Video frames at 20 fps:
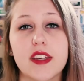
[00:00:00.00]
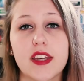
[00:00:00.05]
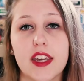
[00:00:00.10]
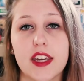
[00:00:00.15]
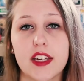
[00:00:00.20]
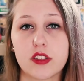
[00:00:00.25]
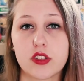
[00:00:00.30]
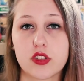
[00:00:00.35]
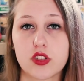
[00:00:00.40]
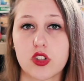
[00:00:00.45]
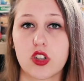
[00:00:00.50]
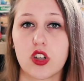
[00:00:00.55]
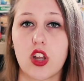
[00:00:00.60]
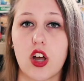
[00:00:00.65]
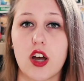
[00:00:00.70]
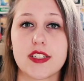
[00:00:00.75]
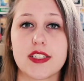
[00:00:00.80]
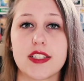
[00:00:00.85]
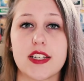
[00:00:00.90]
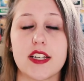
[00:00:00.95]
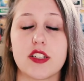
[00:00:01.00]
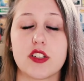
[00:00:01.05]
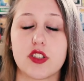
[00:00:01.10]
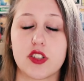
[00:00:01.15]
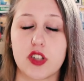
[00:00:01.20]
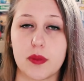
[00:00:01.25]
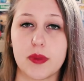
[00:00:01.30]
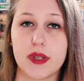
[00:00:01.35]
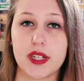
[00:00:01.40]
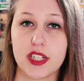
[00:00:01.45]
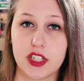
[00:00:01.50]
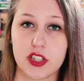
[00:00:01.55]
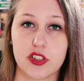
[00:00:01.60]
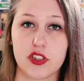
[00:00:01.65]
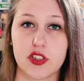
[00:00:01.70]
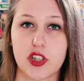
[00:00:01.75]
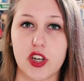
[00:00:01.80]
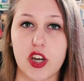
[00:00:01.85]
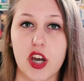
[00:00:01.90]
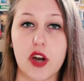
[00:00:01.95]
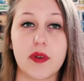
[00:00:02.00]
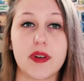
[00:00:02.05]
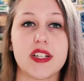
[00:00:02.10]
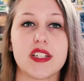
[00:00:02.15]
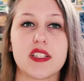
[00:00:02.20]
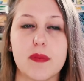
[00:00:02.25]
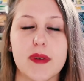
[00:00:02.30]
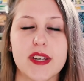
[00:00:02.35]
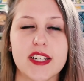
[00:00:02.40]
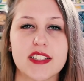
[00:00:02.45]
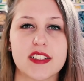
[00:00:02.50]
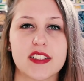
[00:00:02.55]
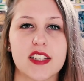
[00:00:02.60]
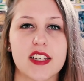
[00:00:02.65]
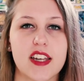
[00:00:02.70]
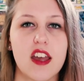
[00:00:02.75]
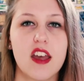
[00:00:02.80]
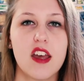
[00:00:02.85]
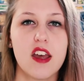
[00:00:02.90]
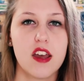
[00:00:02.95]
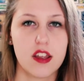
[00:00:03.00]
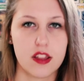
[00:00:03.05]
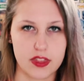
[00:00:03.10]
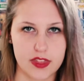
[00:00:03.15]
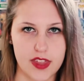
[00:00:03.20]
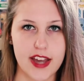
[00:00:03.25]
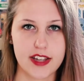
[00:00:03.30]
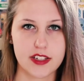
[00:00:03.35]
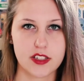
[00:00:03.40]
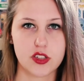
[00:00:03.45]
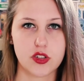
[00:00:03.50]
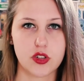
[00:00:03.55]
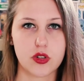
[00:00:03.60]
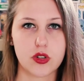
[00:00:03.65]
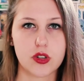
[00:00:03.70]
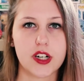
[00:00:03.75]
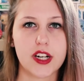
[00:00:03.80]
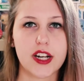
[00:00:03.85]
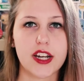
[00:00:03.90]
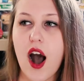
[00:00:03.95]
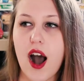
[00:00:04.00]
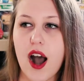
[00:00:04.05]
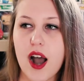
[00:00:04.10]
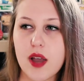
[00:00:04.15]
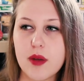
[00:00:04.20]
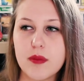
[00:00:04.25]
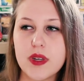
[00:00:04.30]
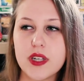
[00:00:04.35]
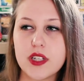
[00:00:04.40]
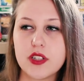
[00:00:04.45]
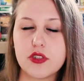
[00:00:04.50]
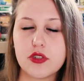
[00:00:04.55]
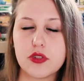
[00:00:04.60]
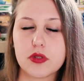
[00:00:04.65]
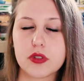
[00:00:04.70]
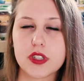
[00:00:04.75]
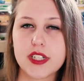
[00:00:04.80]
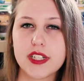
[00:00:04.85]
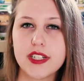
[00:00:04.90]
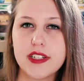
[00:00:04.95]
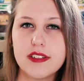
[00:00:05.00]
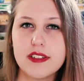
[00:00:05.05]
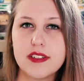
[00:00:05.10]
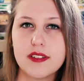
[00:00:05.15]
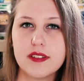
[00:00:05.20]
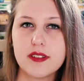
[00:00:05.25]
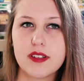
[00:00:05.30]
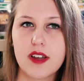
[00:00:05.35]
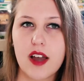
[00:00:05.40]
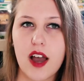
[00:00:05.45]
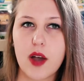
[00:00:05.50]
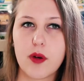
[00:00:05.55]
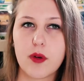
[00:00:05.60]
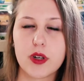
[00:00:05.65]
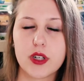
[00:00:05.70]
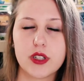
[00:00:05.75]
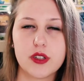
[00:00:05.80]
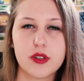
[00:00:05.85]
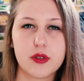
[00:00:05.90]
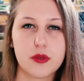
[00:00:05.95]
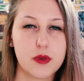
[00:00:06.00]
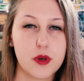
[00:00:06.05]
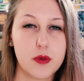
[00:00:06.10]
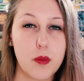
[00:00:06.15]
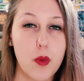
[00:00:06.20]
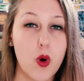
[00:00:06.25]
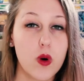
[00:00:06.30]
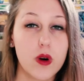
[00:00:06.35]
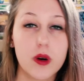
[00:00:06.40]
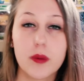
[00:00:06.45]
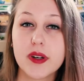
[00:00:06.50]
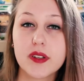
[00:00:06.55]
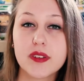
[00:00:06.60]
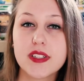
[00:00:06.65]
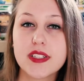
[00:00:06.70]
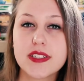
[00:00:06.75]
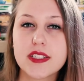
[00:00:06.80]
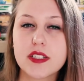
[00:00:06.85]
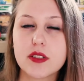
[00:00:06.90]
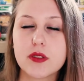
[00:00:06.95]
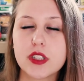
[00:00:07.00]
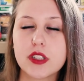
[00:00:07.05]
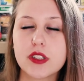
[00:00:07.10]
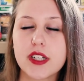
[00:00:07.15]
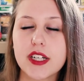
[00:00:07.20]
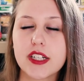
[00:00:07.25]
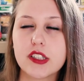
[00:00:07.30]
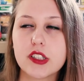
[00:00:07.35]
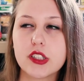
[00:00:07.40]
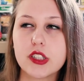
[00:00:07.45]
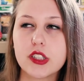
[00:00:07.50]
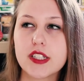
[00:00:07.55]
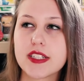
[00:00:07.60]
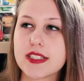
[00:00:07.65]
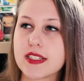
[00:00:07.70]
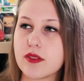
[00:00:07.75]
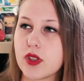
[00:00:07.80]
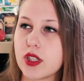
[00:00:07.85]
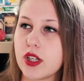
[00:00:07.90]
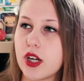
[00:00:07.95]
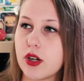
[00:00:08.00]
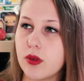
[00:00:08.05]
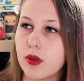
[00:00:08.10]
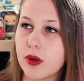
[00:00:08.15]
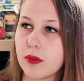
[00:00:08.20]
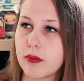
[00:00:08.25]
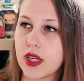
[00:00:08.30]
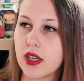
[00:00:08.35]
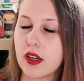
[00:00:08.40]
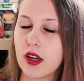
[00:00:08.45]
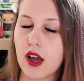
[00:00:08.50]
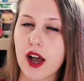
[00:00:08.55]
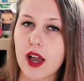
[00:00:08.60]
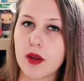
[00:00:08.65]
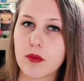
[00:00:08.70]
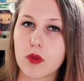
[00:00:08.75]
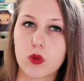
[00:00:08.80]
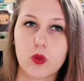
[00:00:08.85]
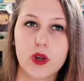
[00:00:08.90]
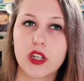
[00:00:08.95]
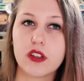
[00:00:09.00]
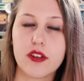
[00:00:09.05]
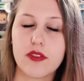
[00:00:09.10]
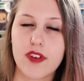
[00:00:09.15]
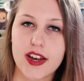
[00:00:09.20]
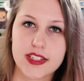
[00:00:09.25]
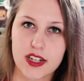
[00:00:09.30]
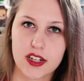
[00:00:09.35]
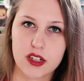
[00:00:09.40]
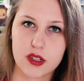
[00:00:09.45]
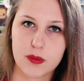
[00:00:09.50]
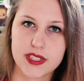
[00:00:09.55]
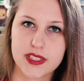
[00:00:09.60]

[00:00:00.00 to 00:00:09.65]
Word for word: Killer's Closet so many years ago and it's basically that story. I'm intrigued I want to know more about the serial killer. Because if you know me, I'm weirdly fascinated by